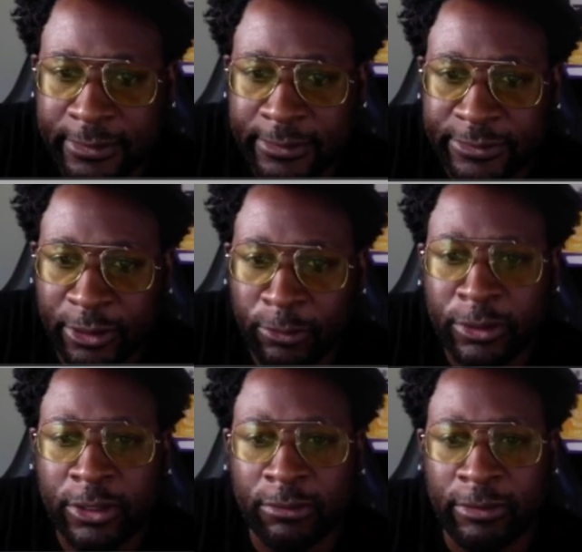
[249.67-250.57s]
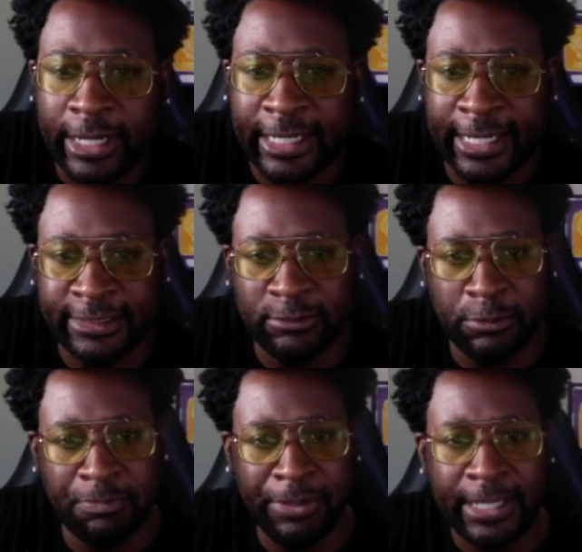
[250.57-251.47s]
So the correct answer
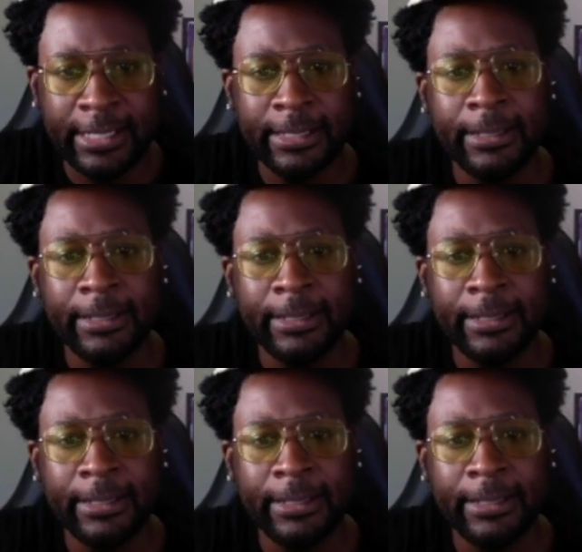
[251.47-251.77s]
would be